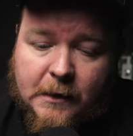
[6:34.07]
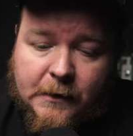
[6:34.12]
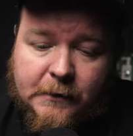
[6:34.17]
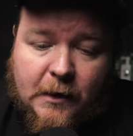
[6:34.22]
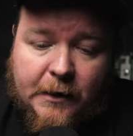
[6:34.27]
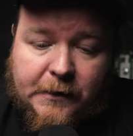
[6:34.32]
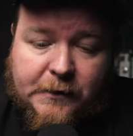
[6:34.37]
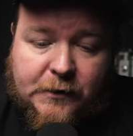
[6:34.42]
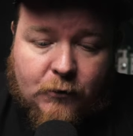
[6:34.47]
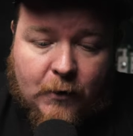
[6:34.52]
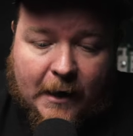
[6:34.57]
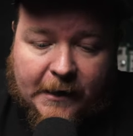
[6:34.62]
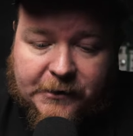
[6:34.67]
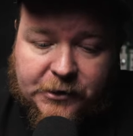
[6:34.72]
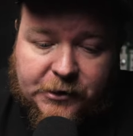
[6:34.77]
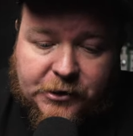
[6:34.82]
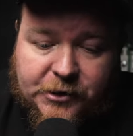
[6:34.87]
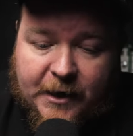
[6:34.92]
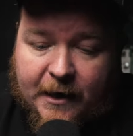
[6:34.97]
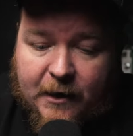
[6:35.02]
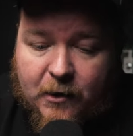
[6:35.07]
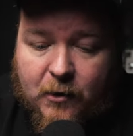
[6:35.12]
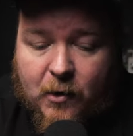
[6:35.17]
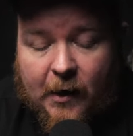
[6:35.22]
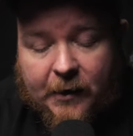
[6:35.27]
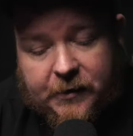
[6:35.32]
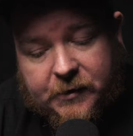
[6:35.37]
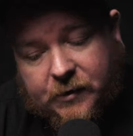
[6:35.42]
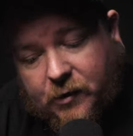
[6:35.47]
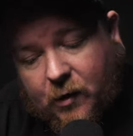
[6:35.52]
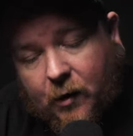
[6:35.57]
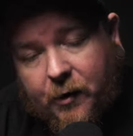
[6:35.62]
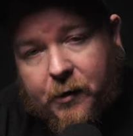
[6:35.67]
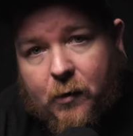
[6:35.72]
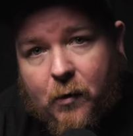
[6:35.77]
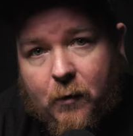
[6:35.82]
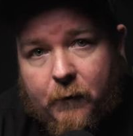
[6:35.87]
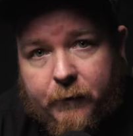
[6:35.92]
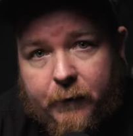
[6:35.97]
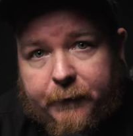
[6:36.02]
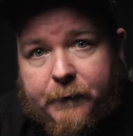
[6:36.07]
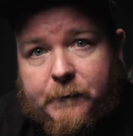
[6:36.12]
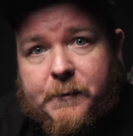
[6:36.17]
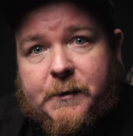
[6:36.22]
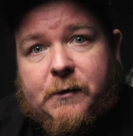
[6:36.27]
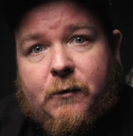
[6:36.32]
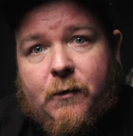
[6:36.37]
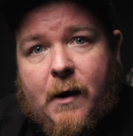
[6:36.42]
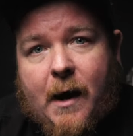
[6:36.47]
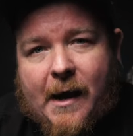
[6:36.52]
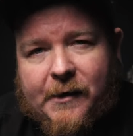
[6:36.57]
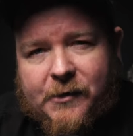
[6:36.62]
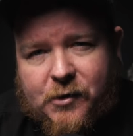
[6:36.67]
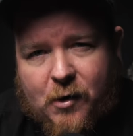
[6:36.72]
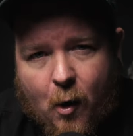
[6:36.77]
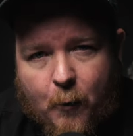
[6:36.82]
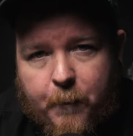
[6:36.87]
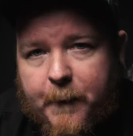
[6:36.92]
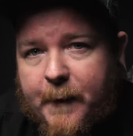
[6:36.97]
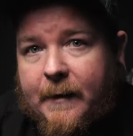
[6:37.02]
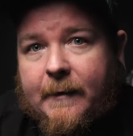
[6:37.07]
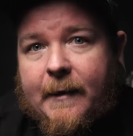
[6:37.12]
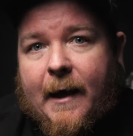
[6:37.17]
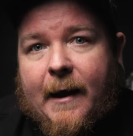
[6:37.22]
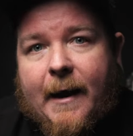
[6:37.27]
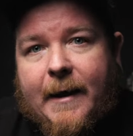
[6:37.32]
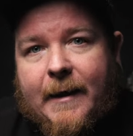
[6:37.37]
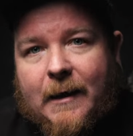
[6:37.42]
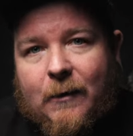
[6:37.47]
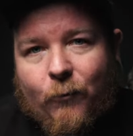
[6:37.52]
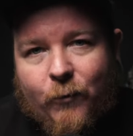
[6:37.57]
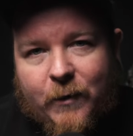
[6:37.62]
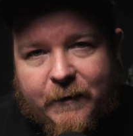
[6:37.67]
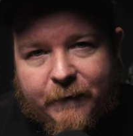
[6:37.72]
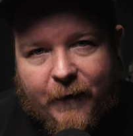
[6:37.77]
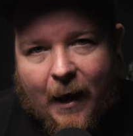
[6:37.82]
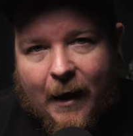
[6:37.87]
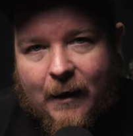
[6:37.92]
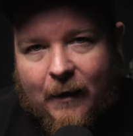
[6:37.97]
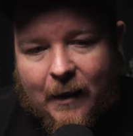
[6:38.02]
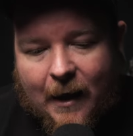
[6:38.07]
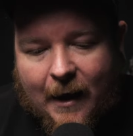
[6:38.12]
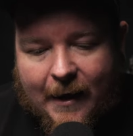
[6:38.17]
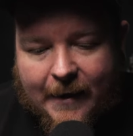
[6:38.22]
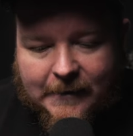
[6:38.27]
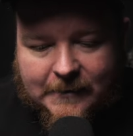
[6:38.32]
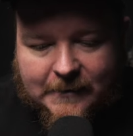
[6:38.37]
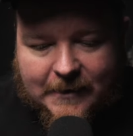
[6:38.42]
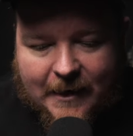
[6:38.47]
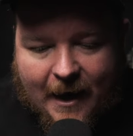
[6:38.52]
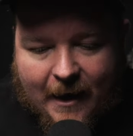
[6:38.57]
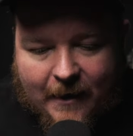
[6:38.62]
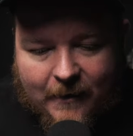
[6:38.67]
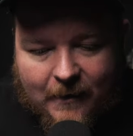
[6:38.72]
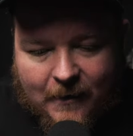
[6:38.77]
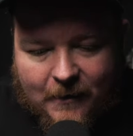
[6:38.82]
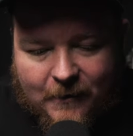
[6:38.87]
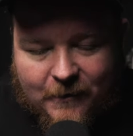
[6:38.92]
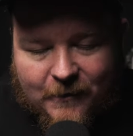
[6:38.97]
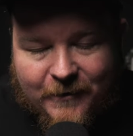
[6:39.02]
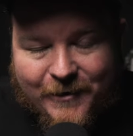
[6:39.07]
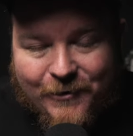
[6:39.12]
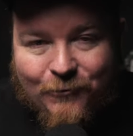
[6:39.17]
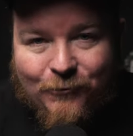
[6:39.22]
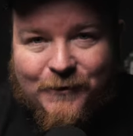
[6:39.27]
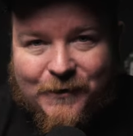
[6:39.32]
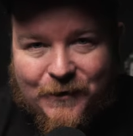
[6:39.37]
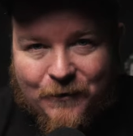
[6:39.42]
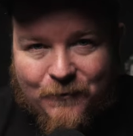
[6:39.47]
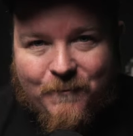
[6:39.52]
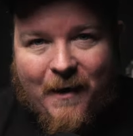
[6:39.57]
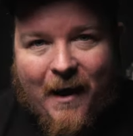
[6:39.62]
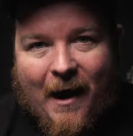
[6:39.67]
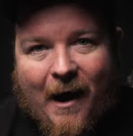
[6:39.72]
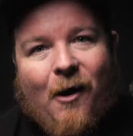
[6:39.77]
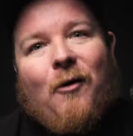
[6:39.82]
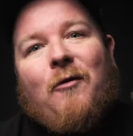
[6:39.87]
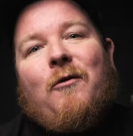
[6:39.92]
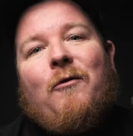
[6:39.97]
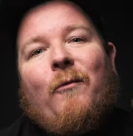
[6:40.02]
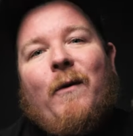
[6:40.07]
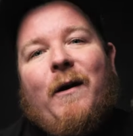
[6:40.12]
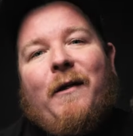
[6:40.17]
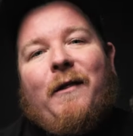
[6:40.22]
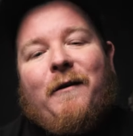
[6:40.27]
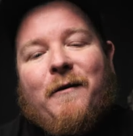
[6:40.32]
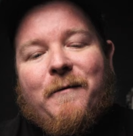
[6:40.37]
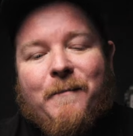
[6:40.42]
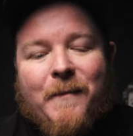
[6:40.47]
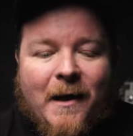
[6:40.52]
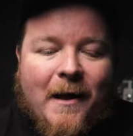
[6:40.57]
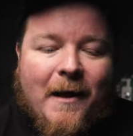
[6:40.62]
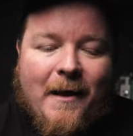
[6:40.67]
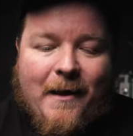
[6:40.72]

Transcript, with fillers: So I scratched the channel. I started over from scratch, hoping that I can revitalize that YouTube algorithm.